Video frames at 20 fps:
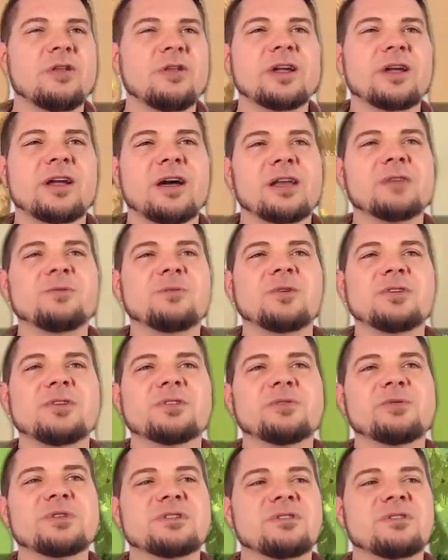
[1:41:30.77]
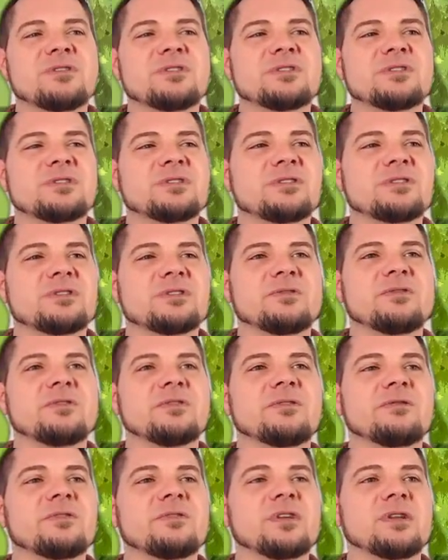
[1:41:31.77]
kind of want to do Resurgence just for the
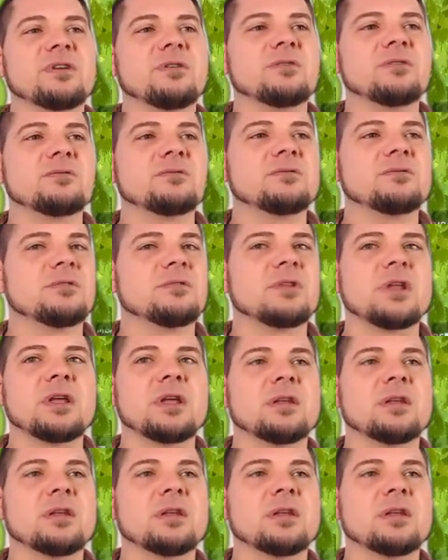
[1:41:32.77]
video, like,